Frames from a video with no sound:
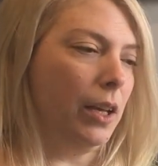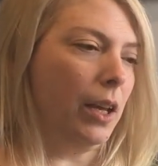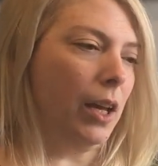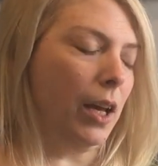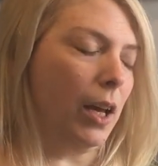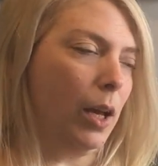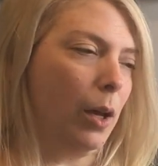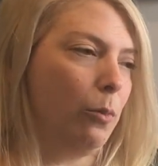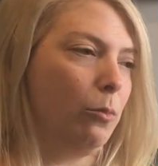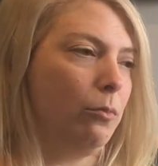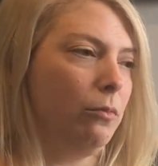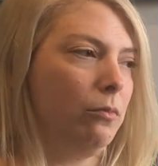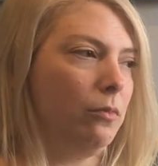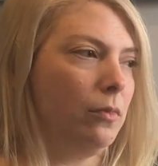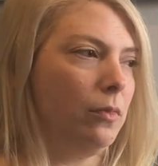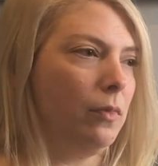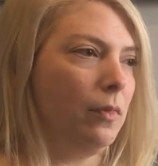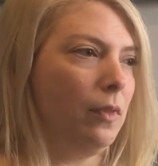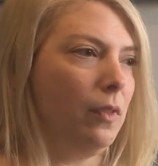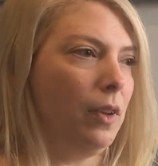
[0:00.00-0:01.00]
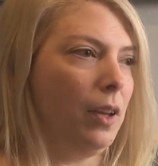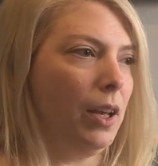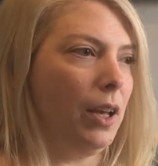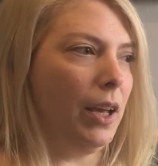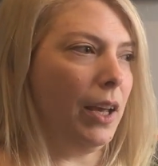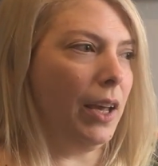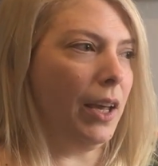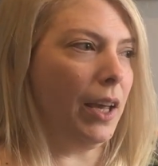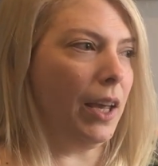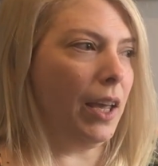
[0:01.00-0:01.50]
And
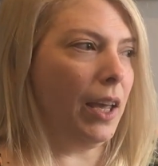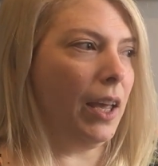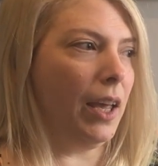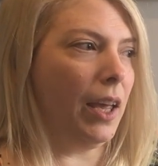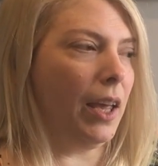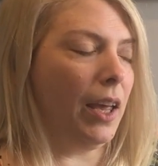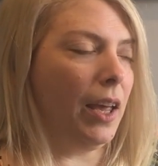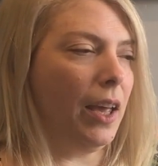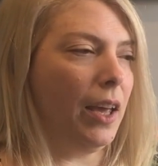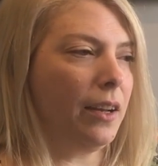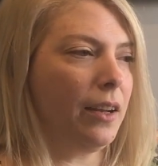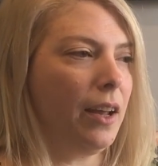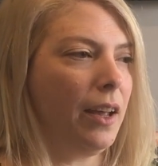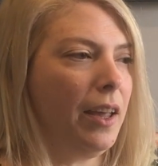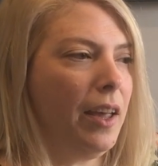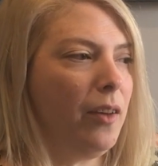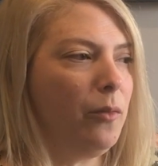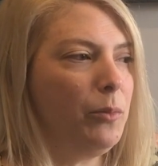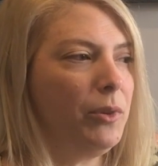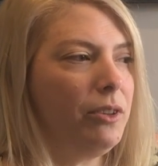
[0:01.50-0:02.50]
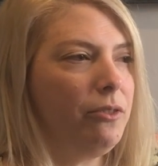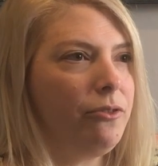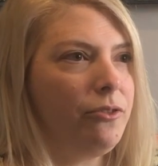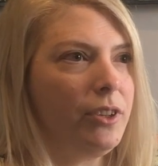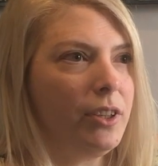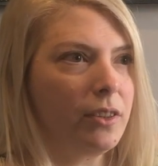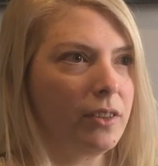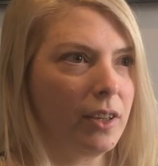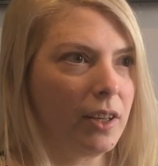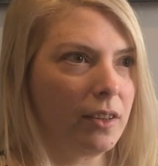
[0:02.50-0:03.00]
I have been
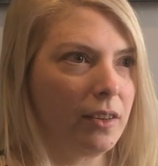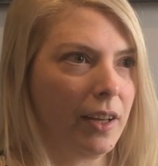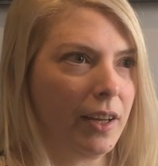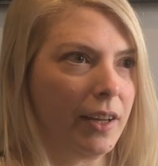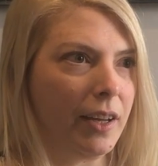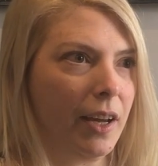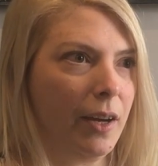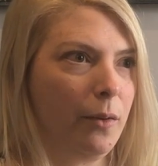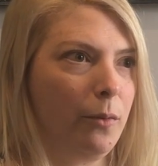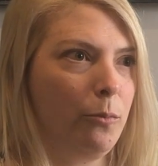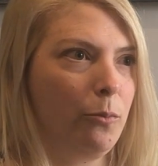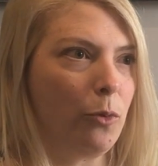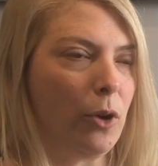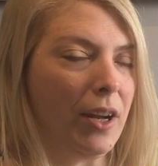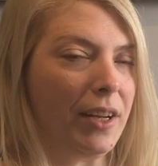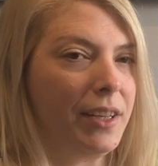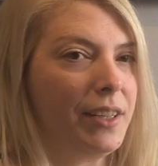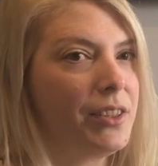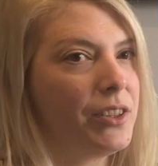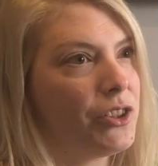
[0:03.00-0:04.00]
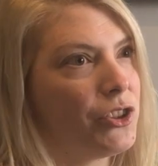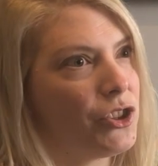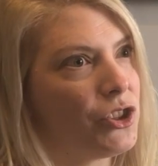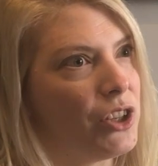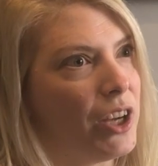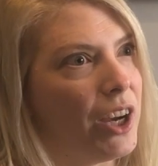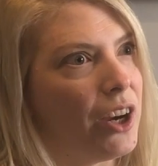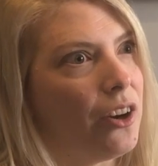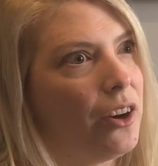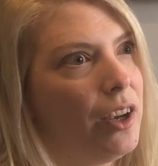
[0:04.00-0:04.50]
feeling like I'm ready to
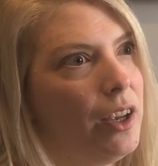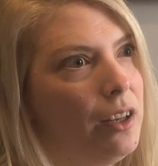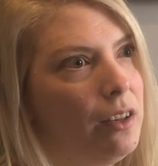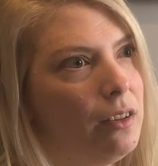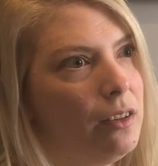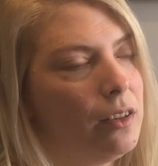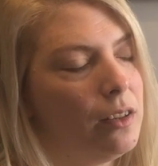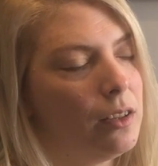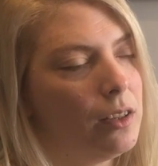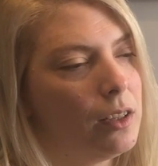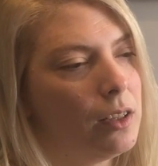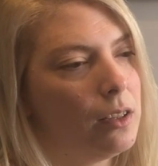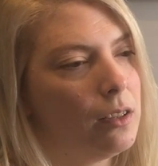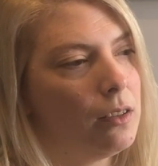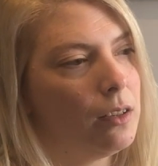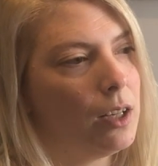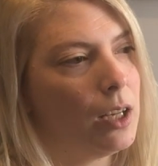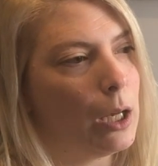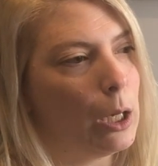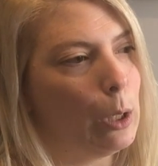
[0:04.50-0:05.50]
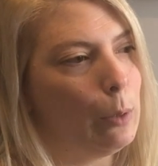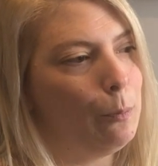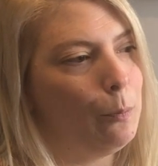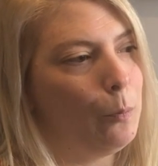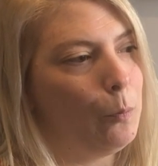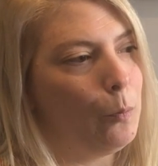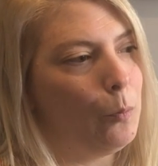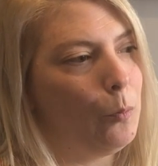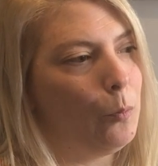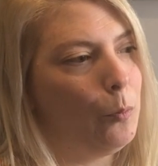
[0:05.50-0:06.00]
share it.
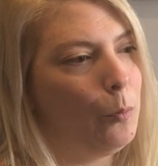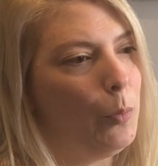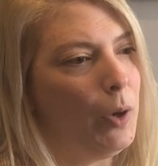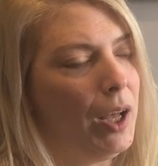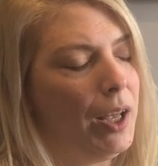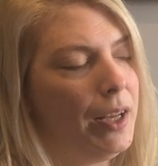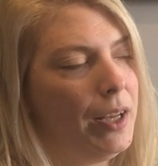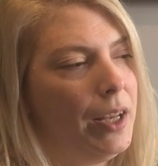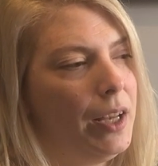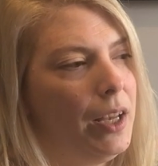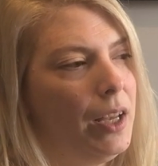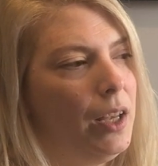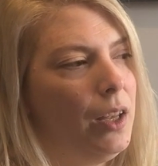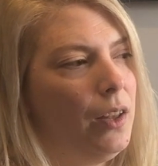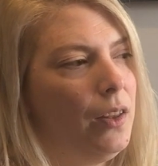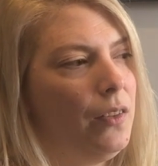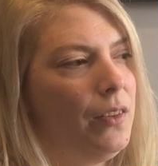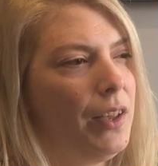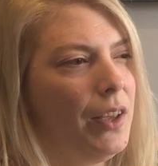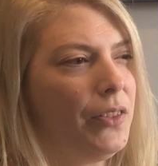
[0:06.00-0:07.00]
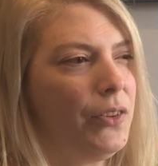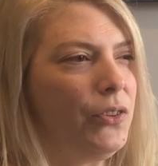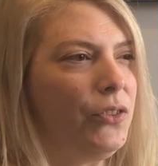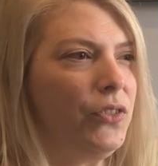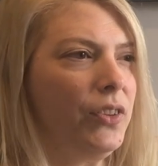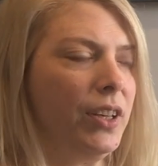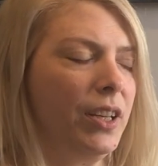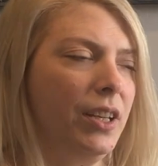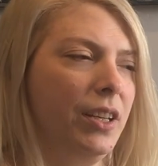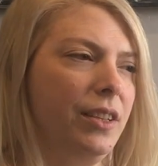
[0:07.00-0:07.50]
But the other
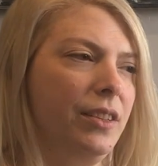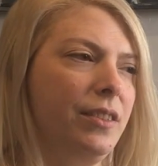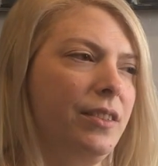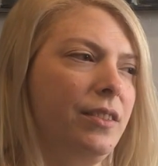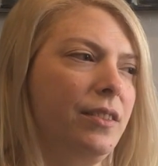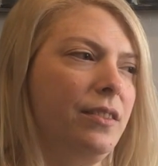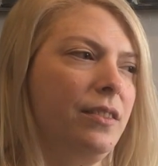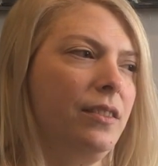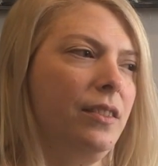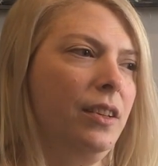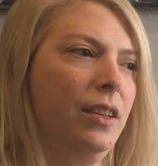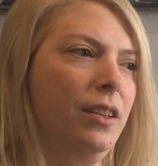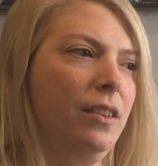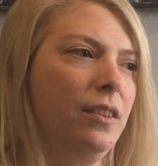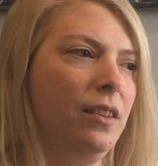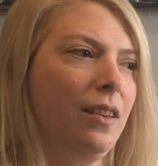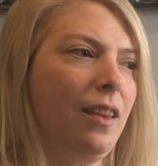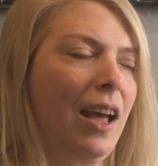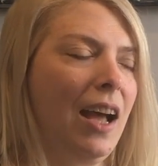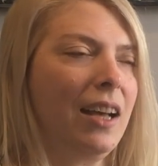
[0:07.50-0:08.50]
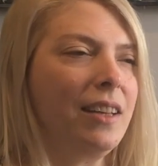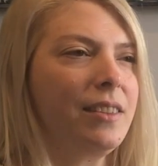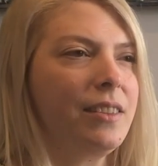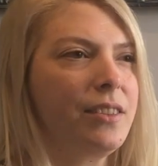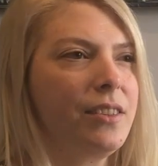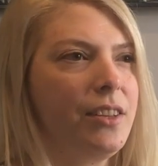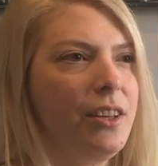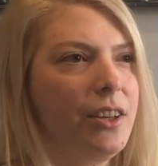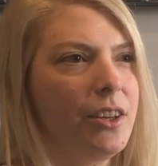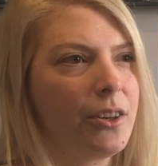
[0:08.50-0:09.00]
thing is, in the
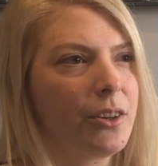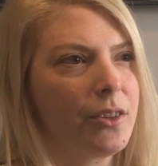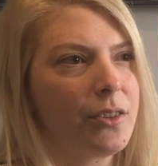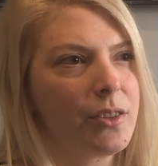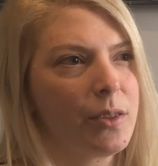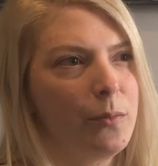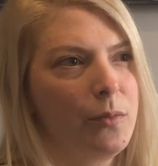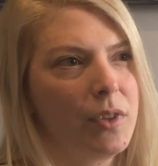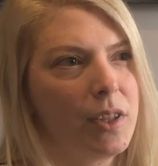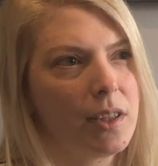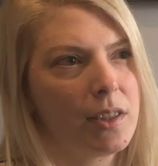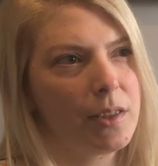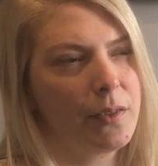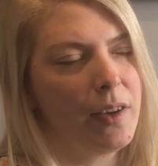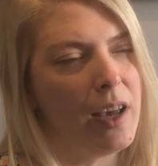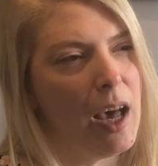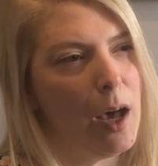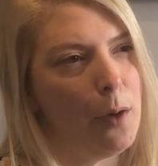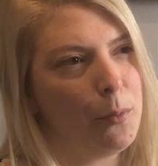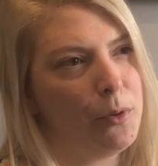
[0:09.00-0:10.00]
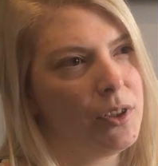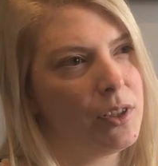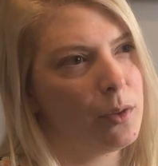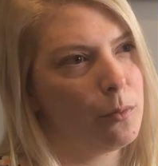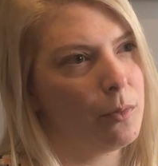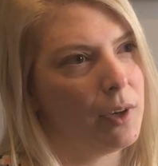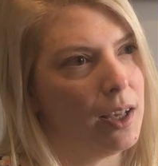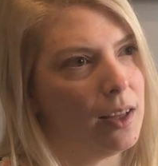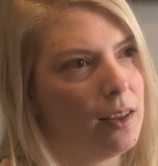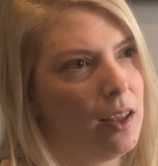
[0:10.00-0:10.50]
last year, some things have happened
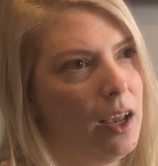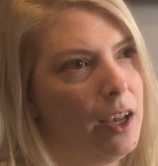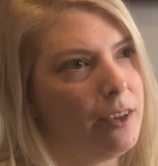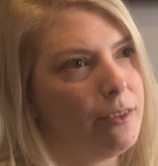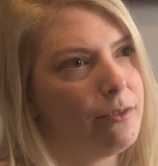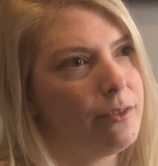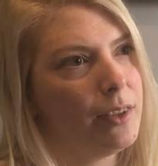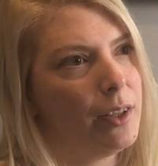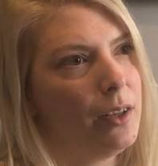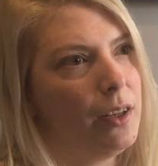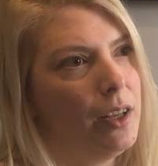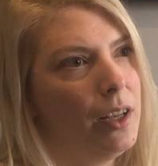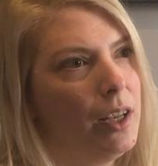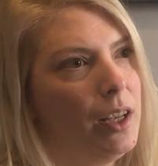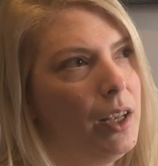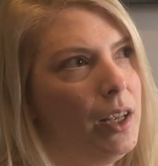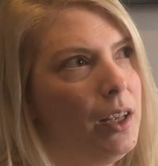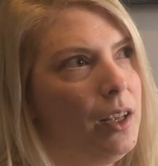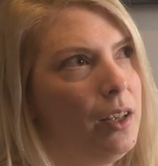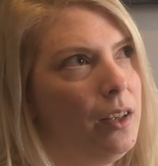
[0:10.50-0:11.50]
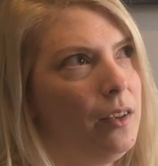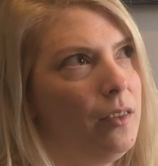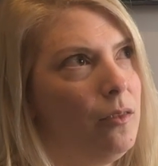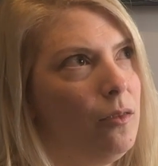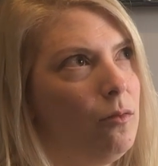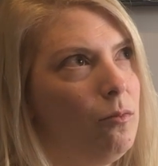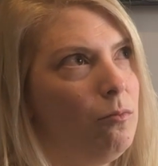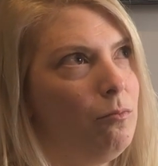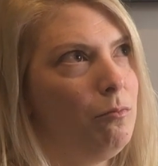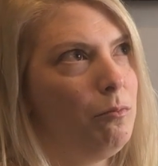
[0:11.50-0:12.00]
in my life that
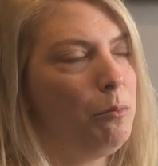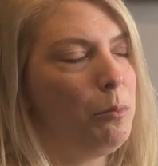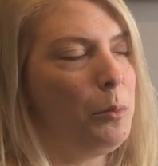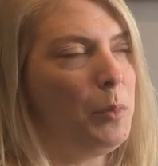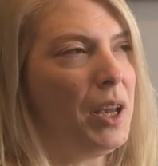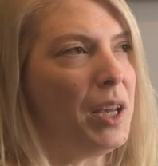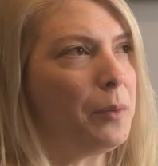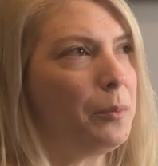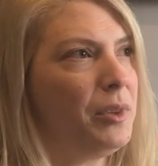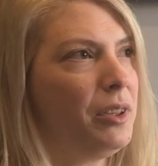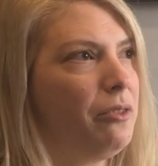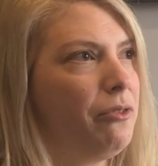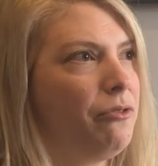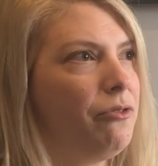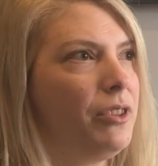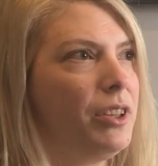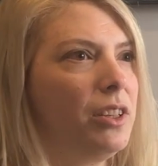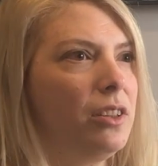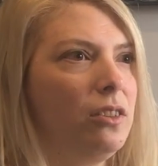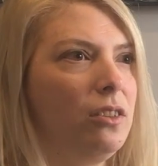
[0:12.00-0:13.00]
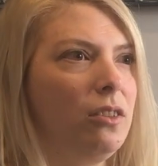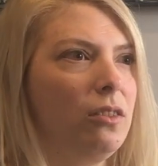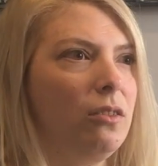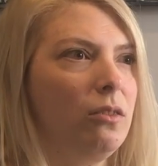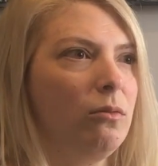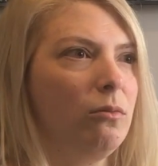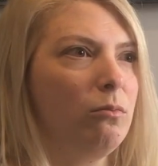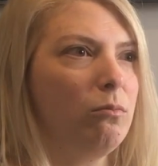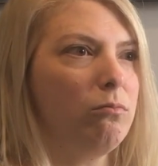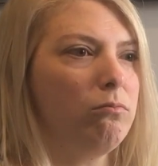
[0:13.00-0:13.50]
make me feel